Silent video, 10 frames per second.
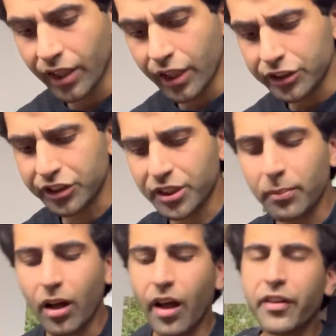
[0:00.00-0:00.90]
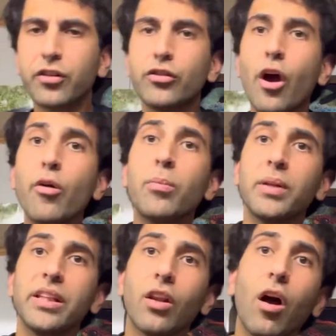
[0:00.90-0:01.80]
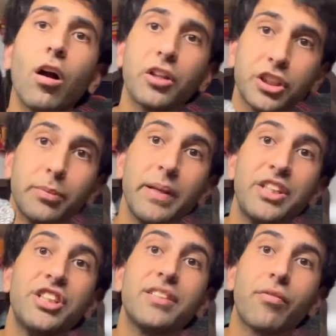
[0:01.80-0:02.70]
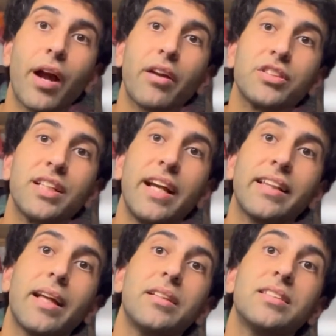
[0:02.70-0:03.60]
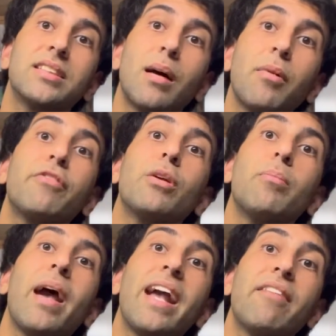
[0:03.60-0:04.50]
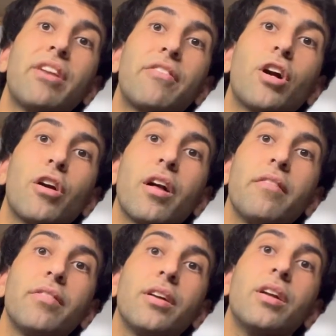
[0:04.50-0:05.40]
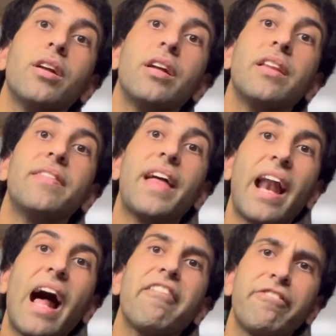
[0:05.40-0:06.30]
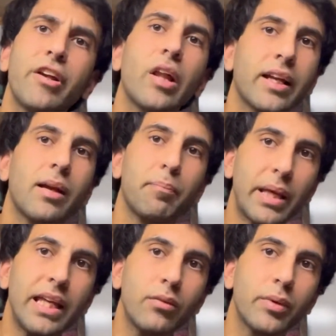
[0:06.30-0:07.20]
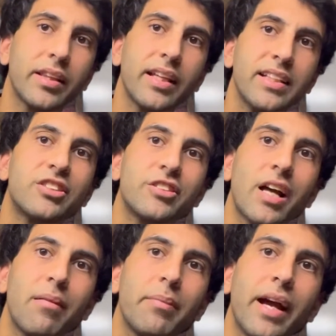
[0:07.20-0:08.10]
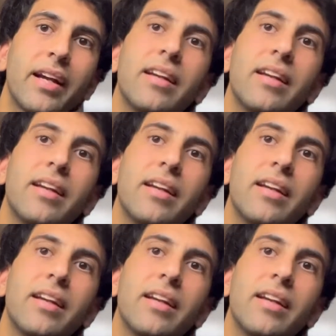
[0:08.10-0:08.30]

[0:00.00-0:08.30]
So some other notably large species of rattlesnake that some of you may have never heard of, that I feel like compete with the eastern diamondback,